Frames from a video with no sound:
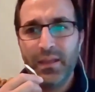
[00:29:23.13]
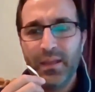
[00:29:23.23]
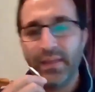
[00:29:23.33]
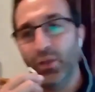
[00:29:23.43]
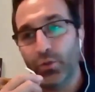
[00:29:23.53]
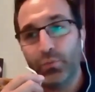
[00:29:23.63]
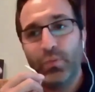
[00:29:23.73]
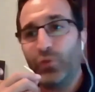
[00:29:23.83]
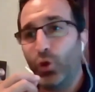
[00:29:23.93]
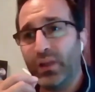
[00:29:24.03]
And look,
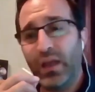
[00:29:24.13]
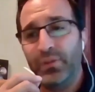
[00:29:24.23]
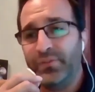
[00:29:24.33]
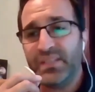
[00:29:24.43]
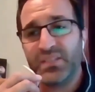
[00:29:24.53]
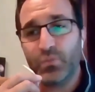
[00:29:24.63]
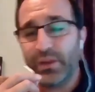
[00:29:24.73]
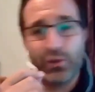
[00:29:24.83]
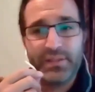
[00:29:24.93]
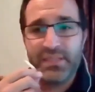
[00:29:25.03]
we've got a couple of dis-
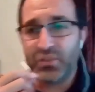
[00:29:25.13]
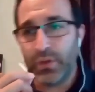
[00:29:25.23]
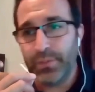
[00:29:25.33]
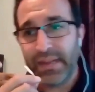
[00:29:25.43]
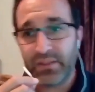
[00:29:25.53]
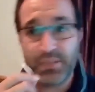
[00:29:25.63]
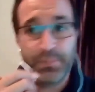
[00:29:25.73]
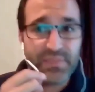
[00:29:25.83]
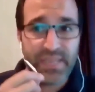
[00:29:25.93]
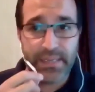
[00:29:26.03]
we've got a disagreement now. Some
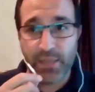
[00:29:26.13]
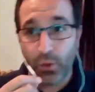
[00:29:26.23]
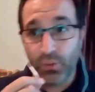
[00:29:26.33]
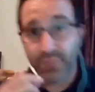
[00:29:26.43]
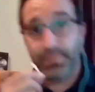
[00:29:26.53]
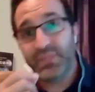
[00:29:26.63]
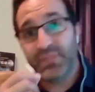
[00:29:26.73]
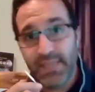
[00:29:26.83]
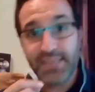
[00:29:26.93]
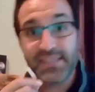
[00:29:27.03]
people saying no, some people
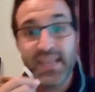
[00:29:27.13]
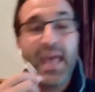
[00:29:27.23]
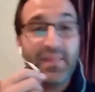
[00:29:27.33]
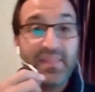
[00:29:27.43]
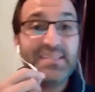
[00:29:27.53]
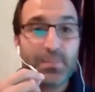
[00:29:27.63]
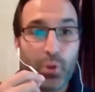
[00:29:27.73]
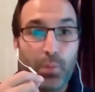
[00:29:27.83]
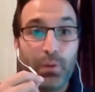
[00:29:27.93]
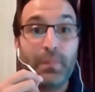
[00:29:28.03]
saying yes, and this is the
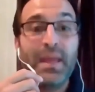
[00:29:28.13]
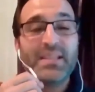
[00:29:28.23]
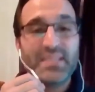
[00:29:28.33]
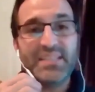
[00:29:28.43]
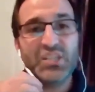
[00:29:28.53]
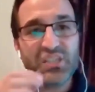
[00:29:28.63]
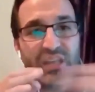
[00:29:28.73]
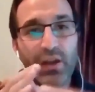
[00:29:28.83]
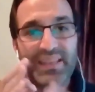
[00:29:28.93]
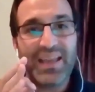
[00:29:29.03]
problem. So let's just
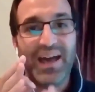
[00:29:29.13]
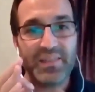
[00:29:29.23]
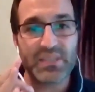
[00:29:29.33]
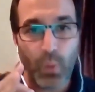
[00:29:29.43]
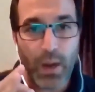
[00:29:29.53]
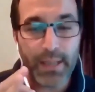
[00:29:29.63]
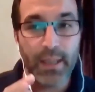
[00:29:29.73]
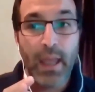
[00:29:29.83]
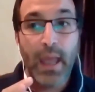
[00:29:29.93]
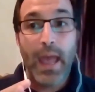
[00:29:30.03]
kind of cut this away
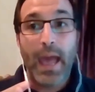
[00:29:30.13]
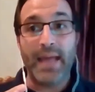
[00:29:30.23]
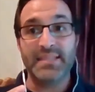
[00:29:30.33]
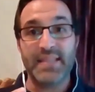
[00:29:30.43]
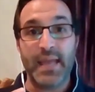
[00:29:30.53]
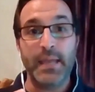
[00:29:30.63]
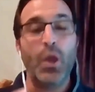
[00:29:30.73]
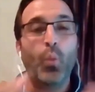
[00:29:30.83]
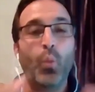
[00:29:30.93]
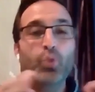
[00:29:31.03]
and
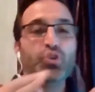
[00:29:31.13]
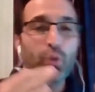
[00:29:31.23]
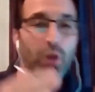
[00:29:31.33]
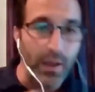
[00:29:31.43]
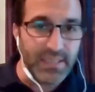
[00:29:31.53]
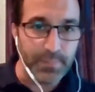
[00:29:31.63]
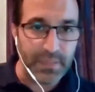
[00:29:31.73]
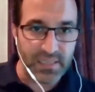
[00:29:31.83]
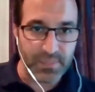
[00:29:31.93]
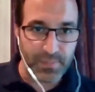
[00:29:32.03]
say, would you like to
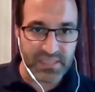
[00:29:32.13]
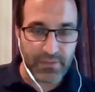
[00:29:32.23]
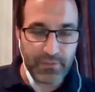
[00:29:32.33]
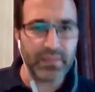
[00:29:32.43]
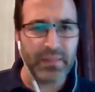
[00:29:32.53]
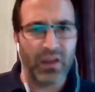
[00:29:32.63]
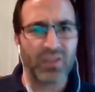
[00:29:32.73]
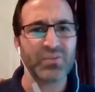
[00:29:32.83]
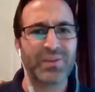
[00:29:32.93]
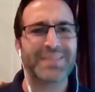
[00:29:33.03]
be specific? The
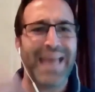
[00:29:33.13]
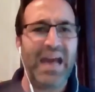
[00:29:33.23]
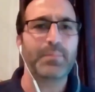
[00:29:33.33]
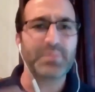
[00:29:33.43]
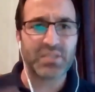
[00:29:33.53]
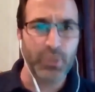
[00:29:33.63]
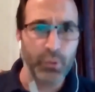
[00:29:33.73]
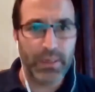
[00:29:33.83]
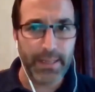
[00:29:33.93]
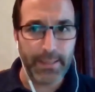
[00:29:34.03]
answer is
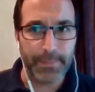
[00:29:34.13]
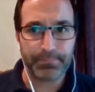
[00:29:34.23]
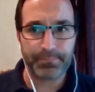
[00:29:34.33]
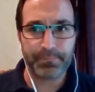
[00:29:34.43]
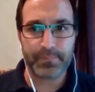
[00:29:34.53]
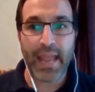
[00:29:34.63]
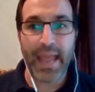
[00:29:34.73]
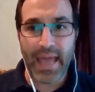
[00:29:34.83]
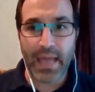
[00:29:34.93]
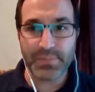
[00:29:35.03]
absolutely,
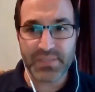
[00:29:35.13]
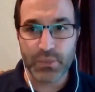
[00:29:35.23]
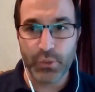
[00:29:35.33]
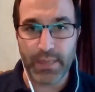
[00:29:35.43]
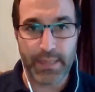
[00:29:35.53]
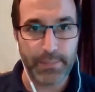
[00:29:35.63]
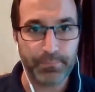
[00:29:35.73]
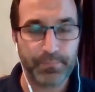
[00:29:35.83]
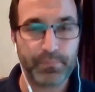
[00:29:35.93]
absolutely.